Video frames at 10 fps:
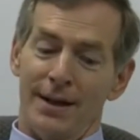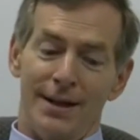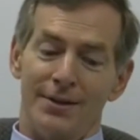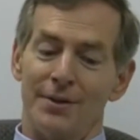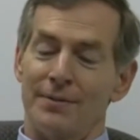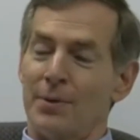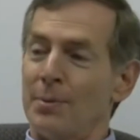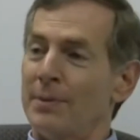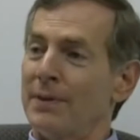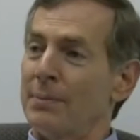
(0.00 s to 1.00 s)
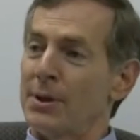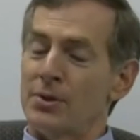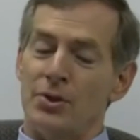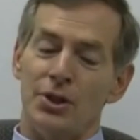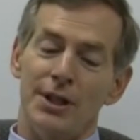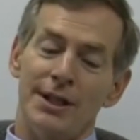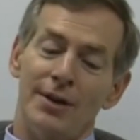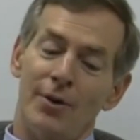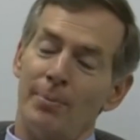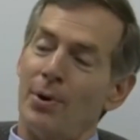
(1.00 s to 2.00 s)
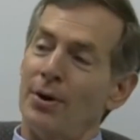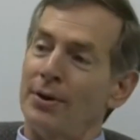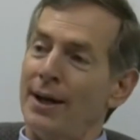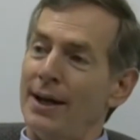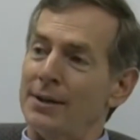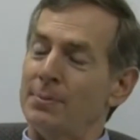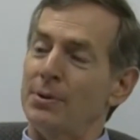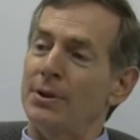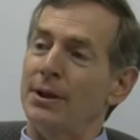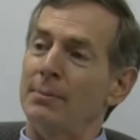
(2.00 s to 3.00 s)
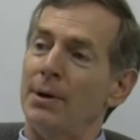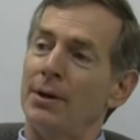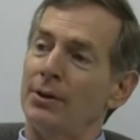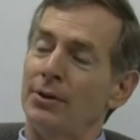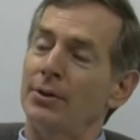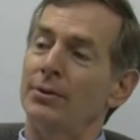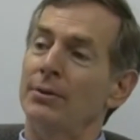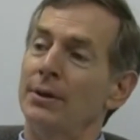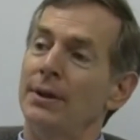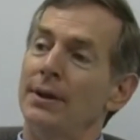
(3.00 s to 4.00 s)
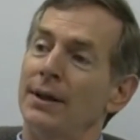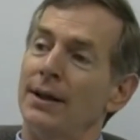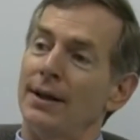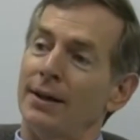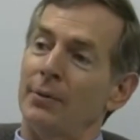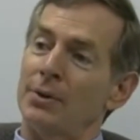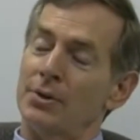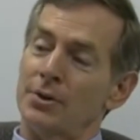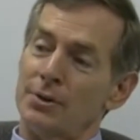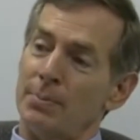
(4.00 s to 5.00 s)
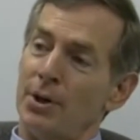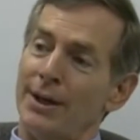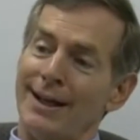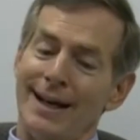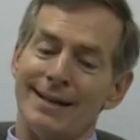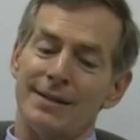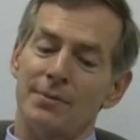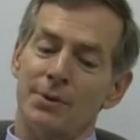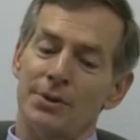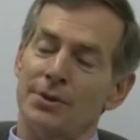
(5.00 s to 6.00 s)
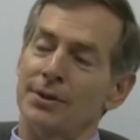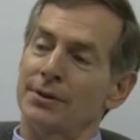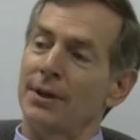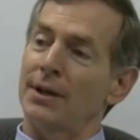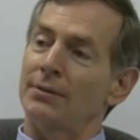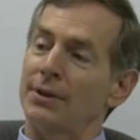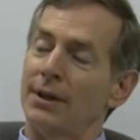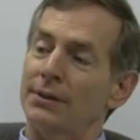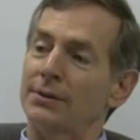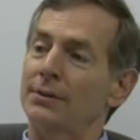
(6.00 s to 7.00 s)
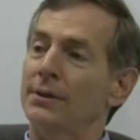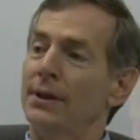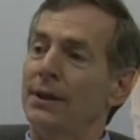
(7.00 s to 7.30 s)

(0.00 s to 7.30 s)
either in the form of MSG or part of the aspartame molecule, which is aspartic acid, which is an excitotoxin.